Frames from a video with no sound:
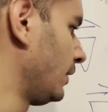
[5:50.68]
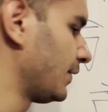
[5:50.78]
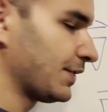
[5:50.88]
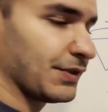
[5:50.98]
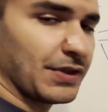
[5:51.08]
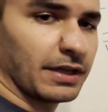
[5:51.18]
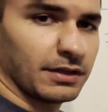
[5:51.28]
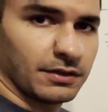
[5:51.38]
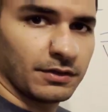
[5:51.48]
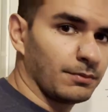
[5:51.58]
this is the
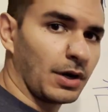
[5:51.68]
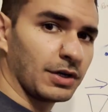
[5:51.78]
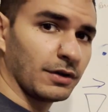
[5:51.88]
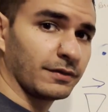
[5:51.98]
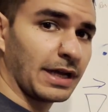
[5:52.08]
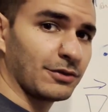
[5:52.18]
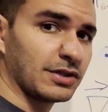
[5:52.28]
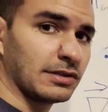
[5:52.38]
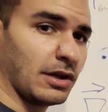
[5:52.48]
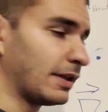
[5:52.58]
second part of
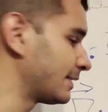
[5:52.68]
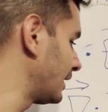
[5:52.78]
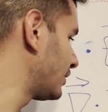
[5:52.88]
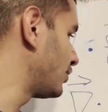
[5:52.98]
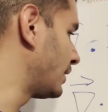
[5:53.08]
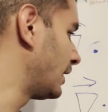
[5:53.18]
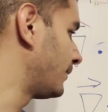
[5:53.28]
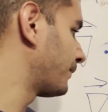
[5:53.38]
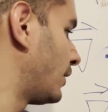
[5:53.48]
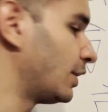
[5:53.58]
Gauss's law that tells you
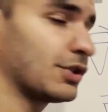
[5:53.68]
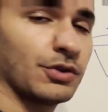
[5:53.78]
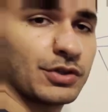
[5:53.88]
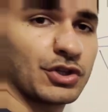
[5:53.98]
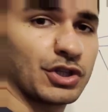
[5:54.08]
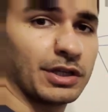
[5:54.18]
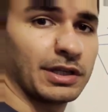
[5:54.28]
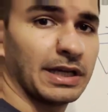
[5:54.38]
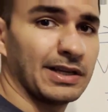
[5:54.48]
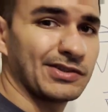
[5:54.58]
that there is no such thing
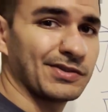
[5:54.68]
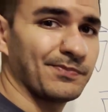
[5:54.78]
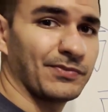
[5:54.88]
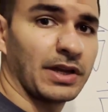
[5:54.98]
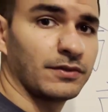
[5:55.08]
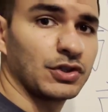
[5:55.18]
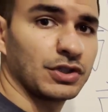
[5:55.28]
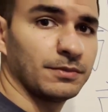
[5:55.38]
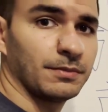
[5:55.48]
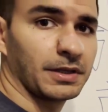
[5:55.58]
as
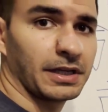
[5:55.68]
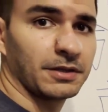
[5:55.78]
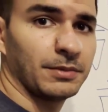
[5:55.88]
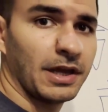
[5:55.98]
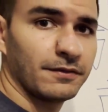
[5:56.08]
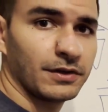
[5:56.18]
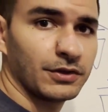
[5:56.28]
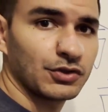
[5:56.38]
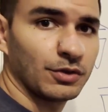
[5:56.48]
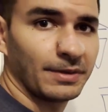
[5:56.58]
divergent magnetic behavior.
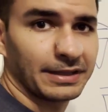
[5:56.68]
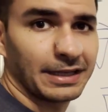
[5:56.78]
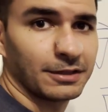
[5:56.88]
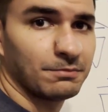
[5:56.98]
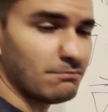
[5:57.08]
There's no magnetic